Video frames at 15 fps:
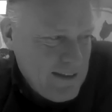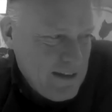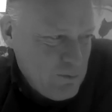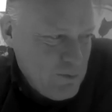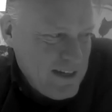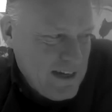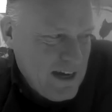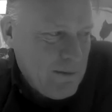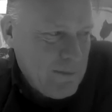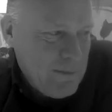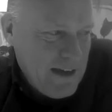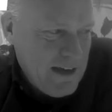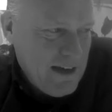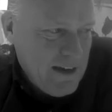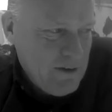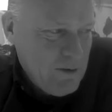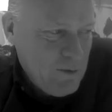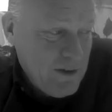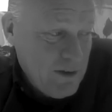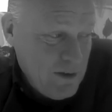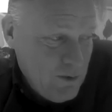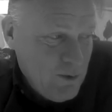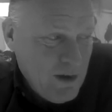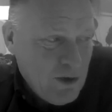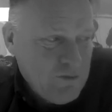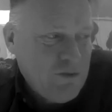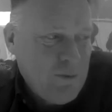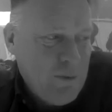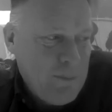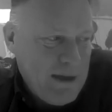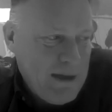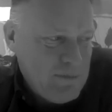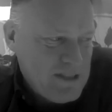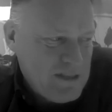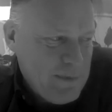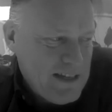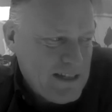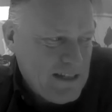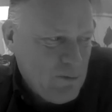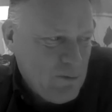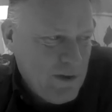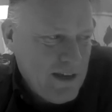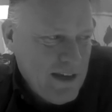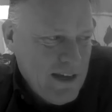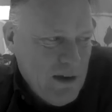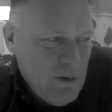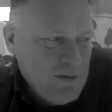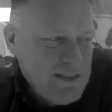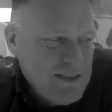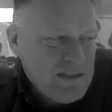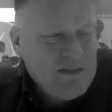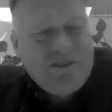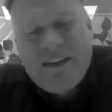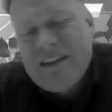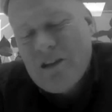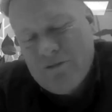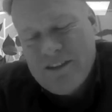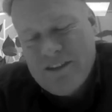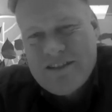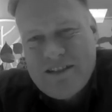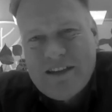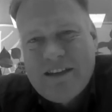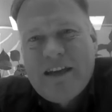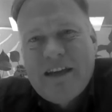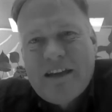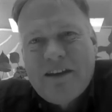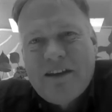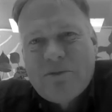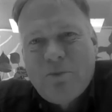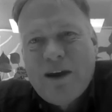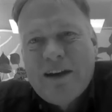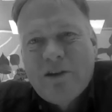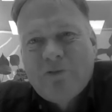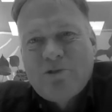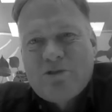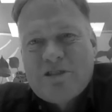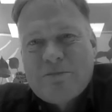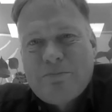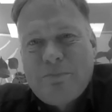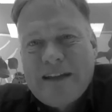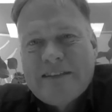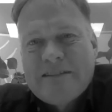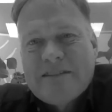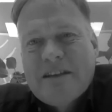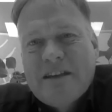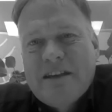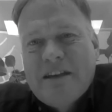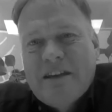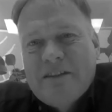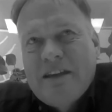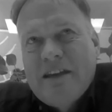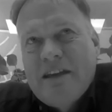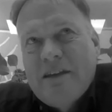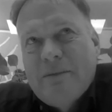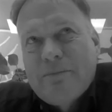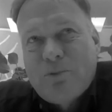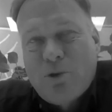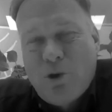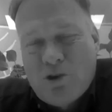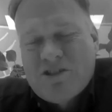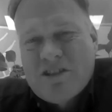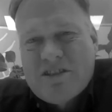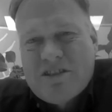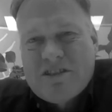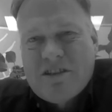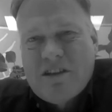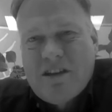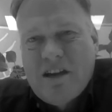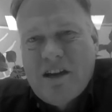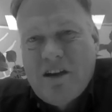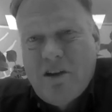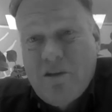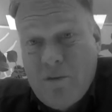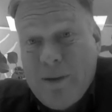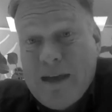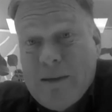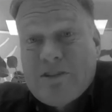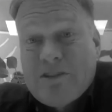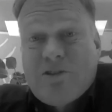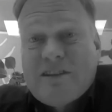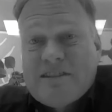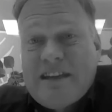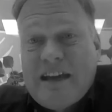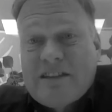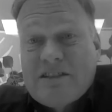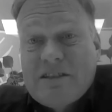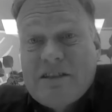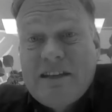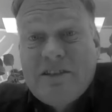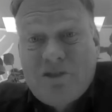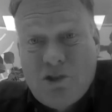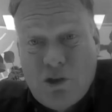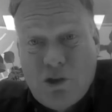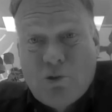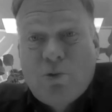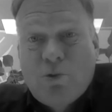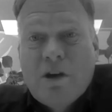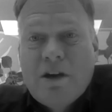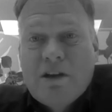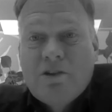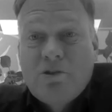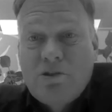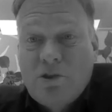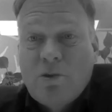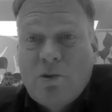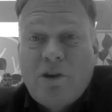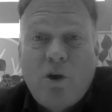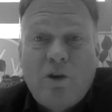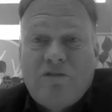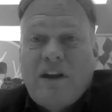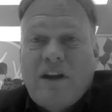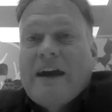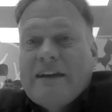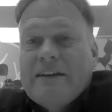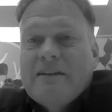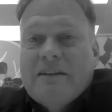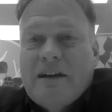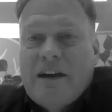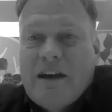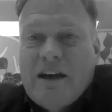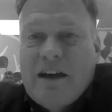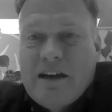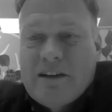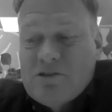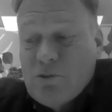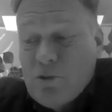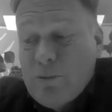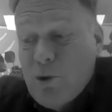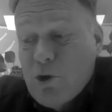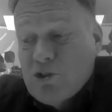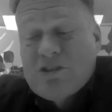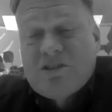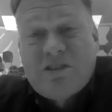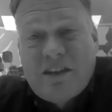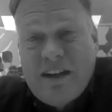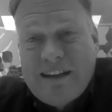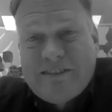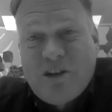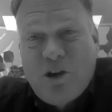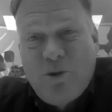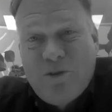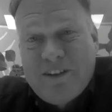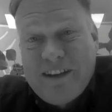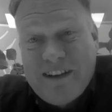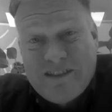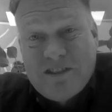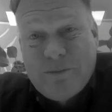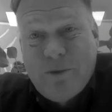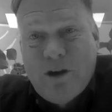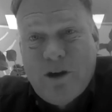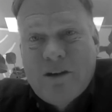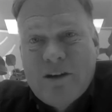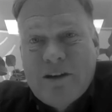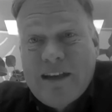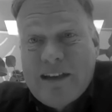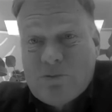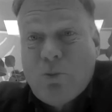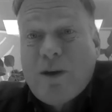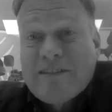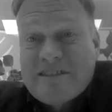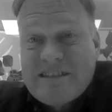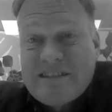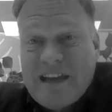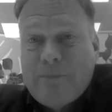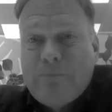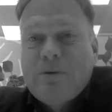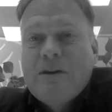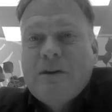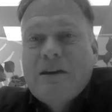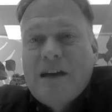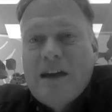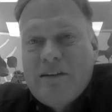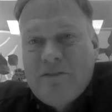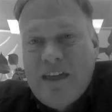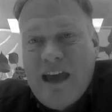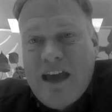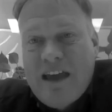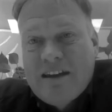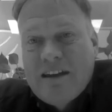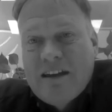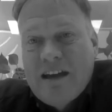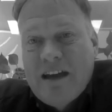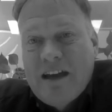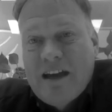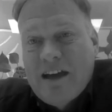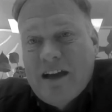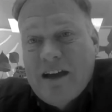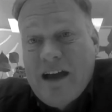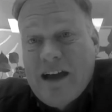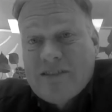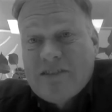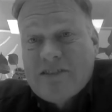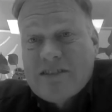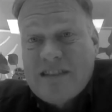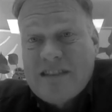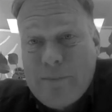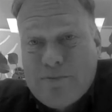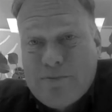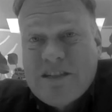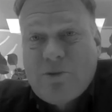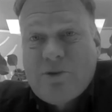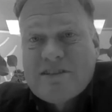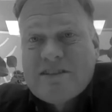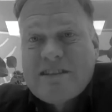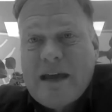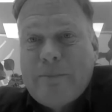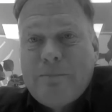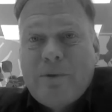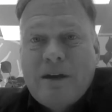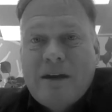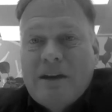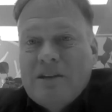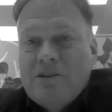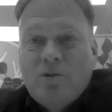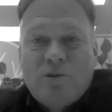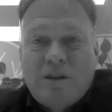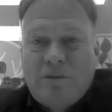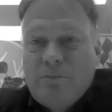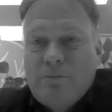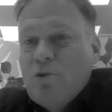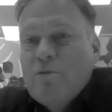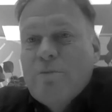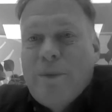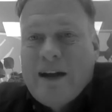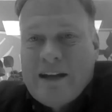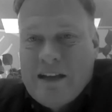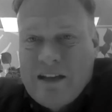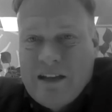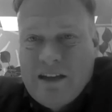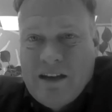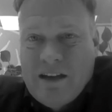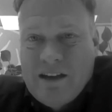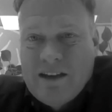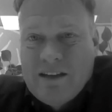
that we come here, we're not from the payment space, and we just think of this idea that why don't you split the process of a payment transaction in two? You do an offline, so the merchant can let go of the customer. That's one step. And then as a subsequent step, you can move money